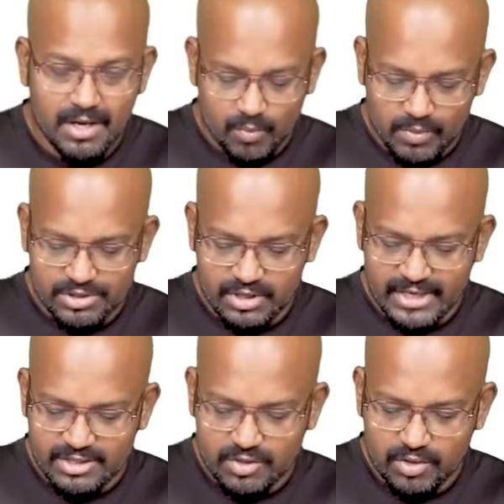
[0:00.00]
which
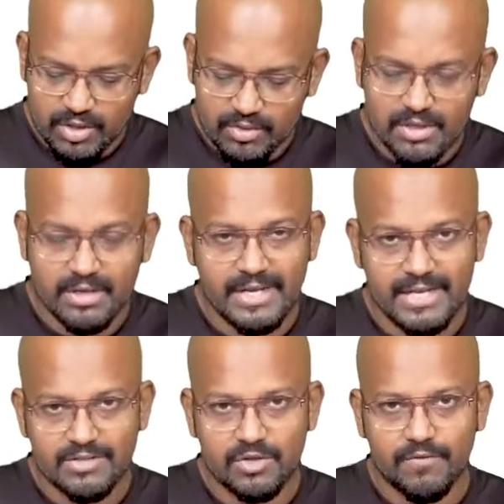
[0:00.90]
leads on to the
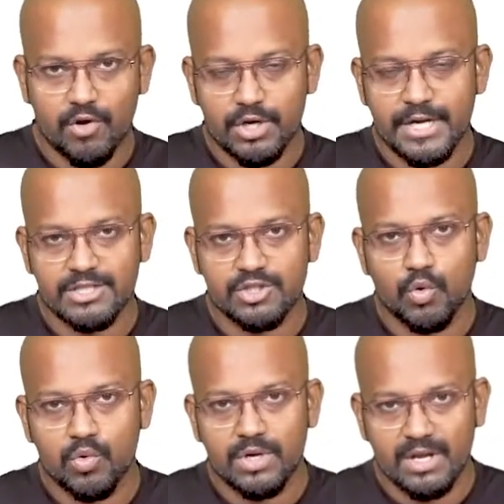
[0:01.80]
release of already
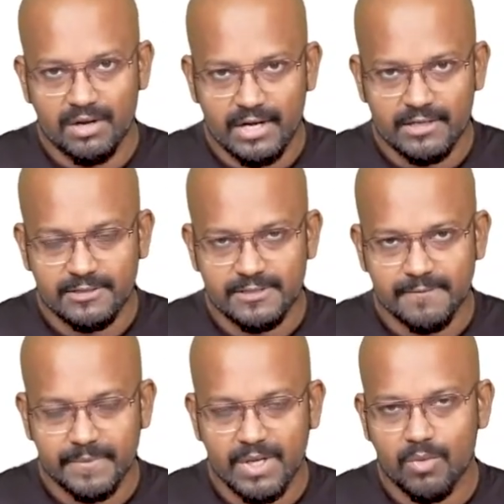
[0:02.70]
stored contents.
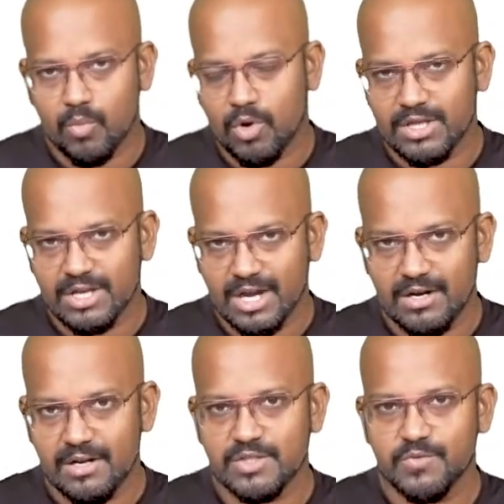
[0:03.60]
What are the
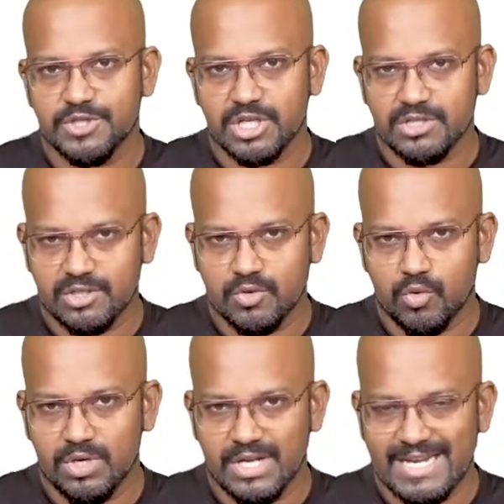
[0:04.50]
contents which are
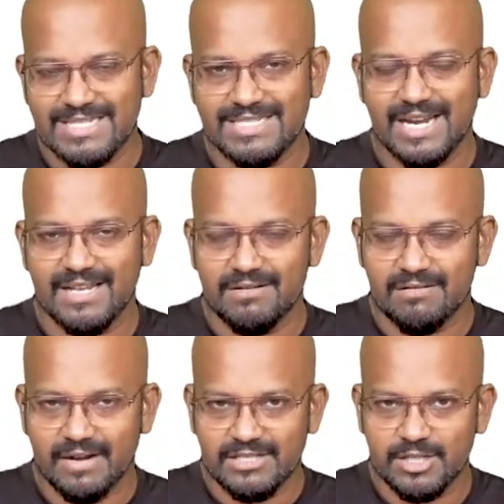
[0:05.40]
stored inside the
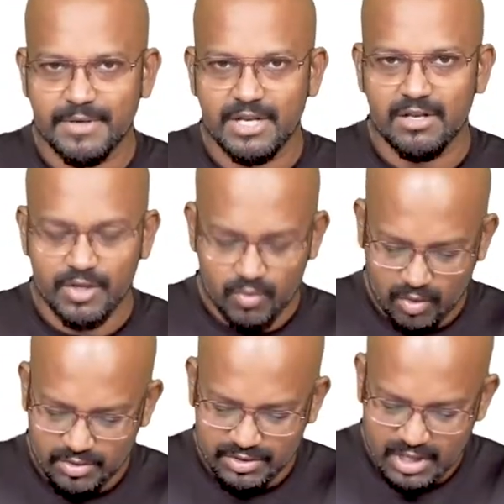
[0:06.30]
trigeminal
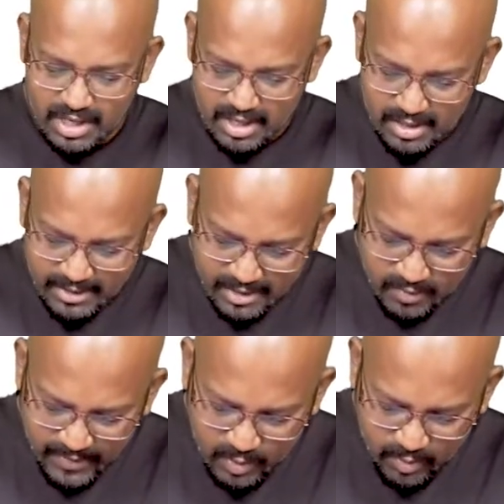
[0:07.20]
neurons? Here
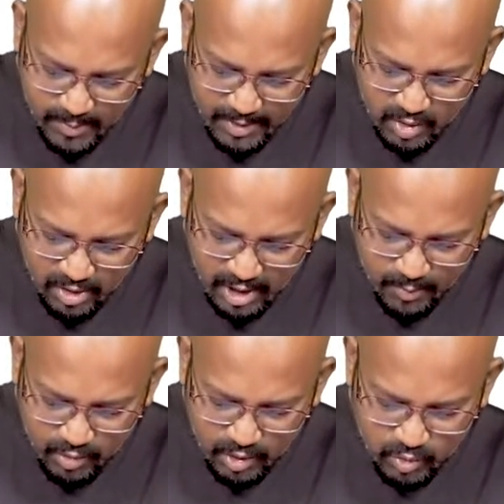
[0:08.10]
we are going to be talking
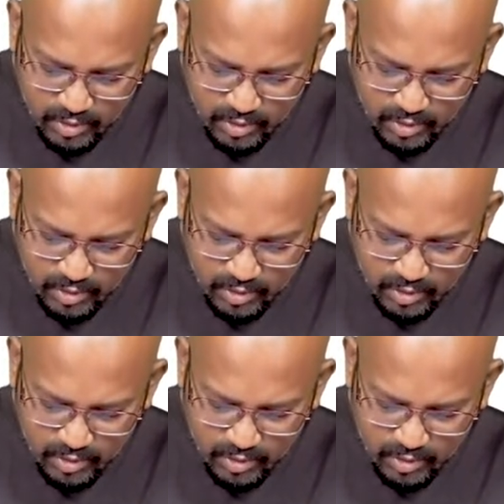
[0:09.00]
about two